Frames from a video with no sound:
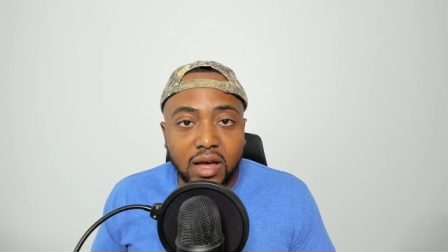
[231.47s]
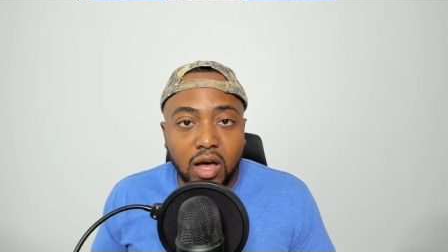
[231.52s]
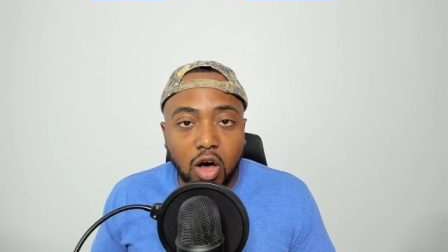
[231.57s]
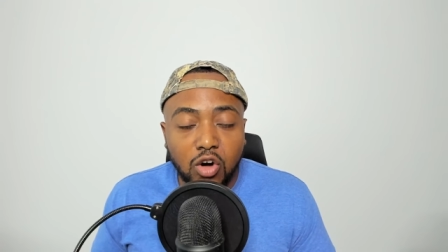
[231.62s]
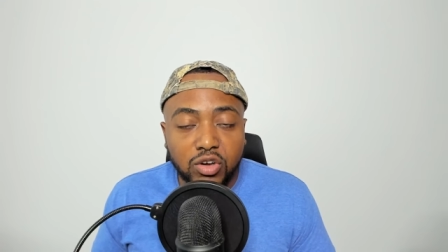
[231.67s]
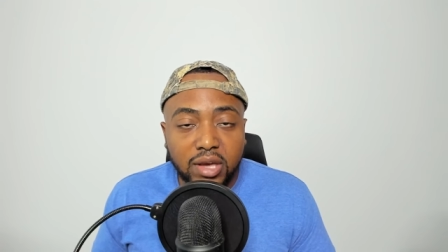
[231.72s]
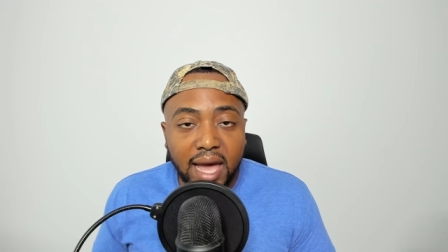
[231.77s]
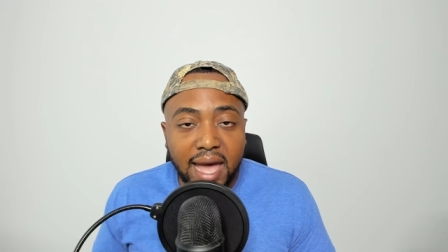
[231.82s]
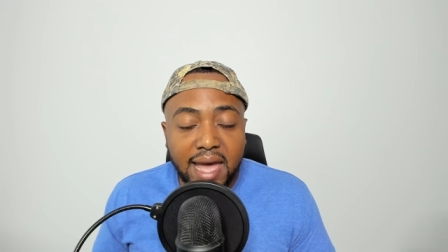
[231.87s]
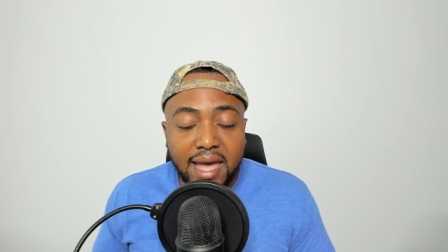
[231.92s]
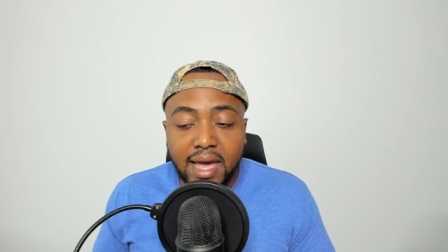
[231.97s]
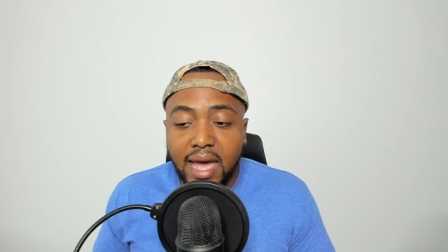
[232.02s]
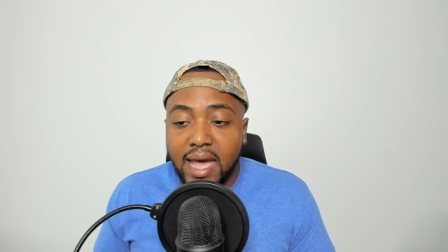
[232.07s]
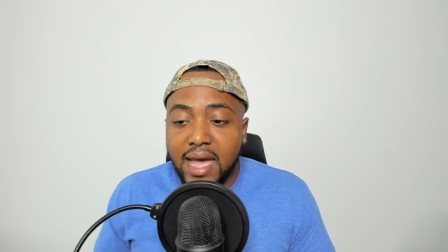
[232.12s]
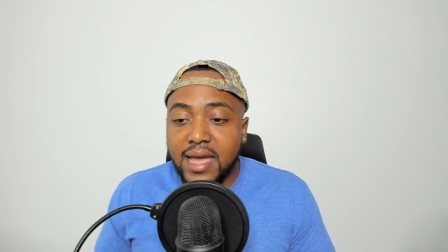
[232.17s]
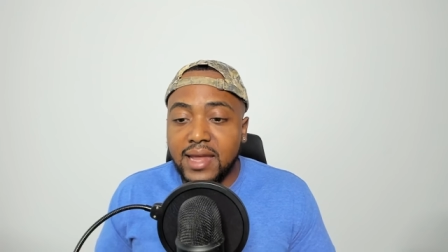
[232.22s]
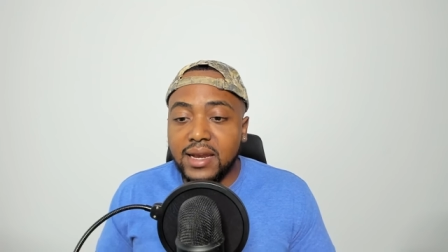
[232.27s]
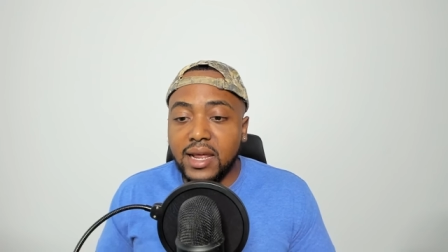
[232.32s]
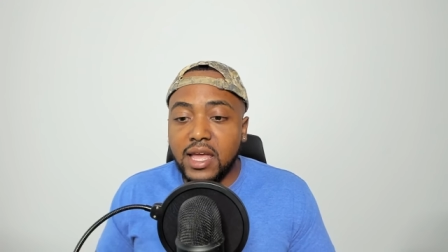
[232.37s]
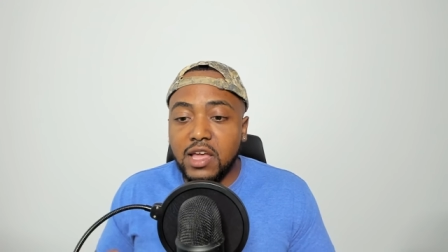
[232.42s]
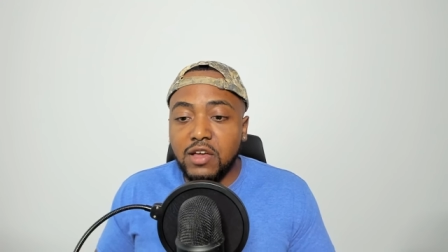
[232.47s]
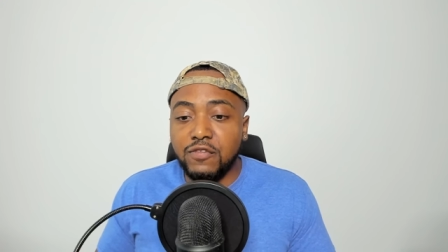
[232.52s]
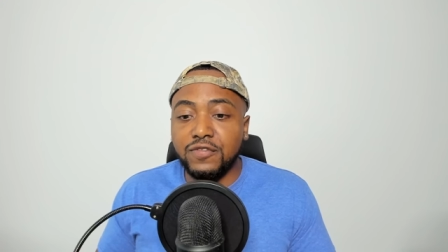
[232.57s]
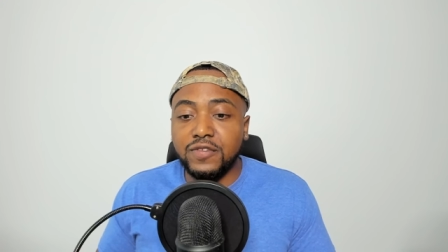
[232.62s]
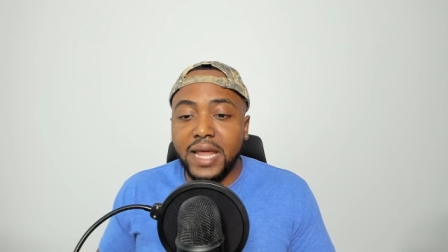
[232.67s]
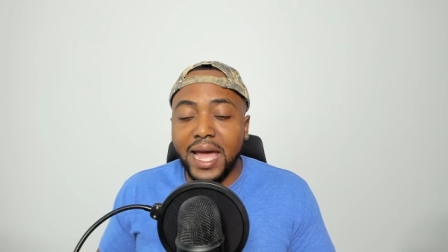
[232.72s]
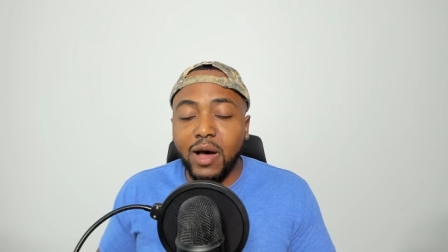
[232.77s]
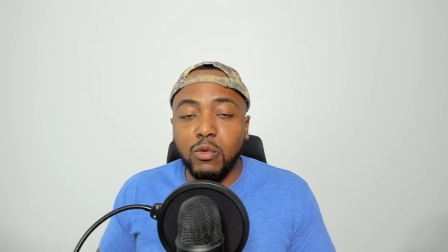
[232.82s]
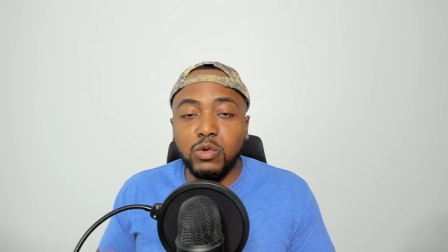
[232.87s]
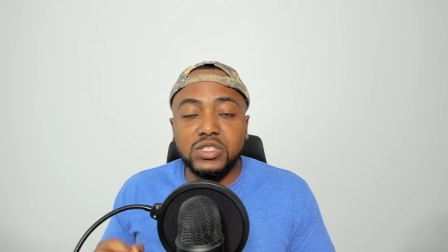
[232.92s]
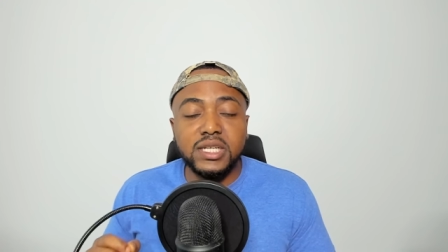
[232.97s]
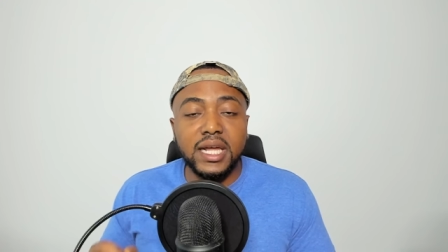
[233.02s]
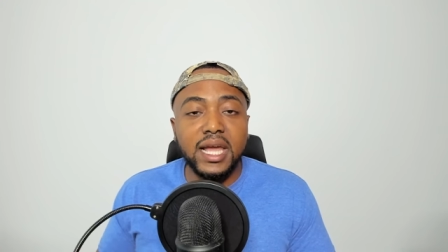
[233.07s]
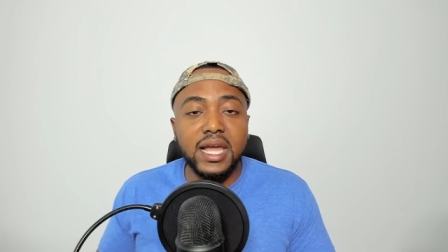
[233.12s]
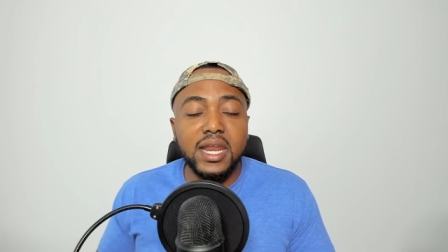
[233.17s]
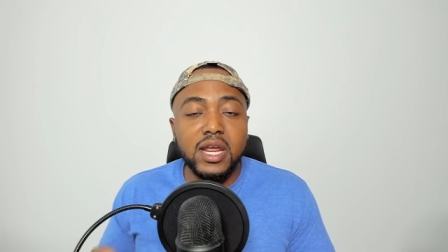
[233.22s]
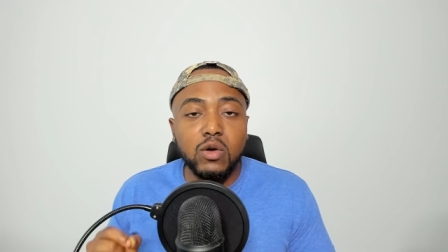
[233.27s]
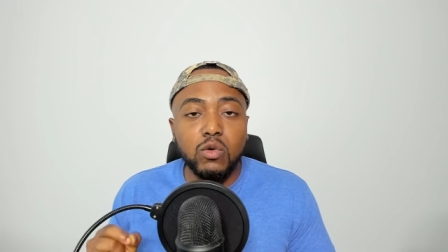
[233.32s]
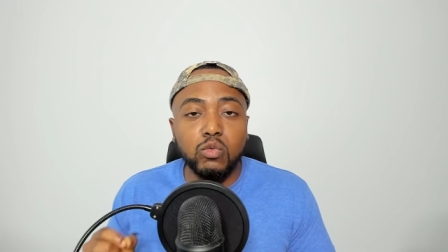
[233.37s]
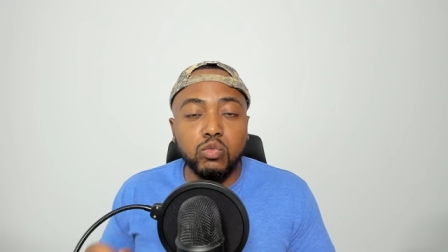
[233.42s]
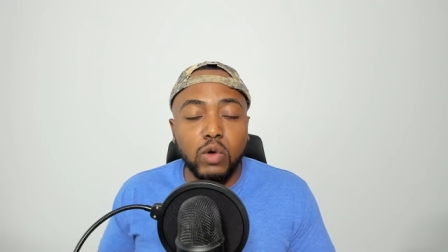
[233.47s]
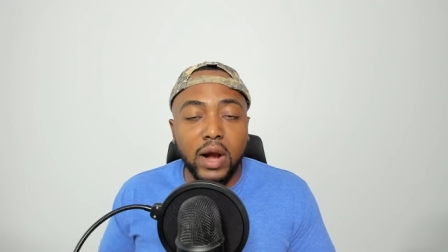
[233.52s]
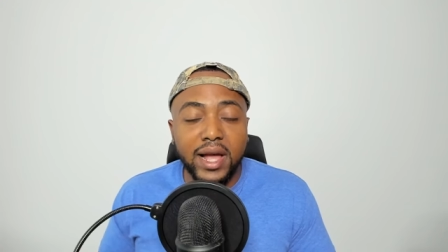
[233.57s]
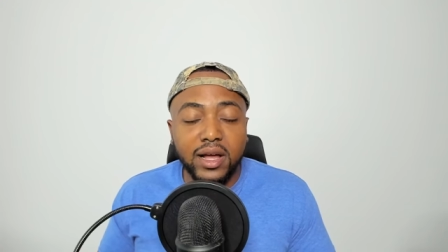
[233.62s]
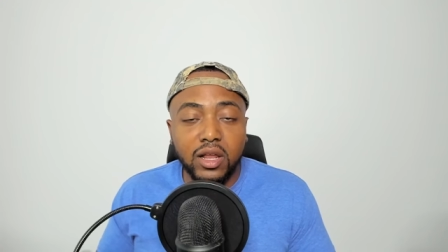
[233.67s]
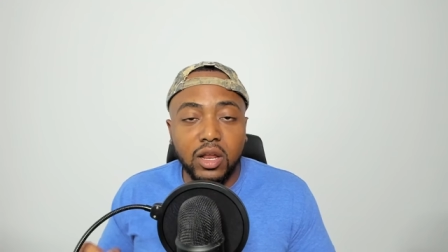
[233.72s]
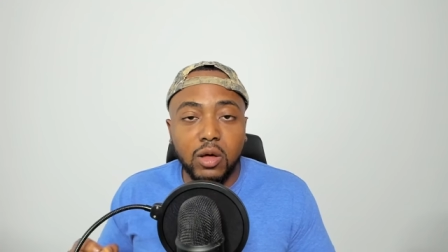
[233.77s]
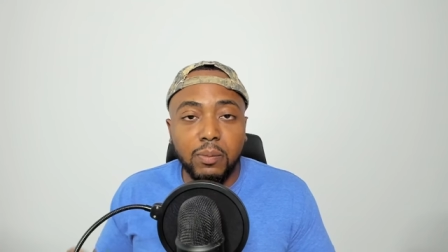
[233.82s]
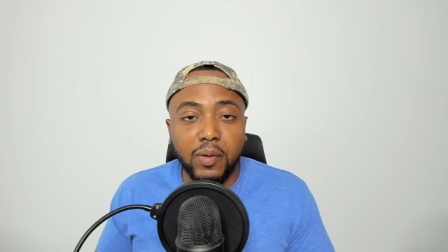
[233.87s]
Okay. And if that was any regular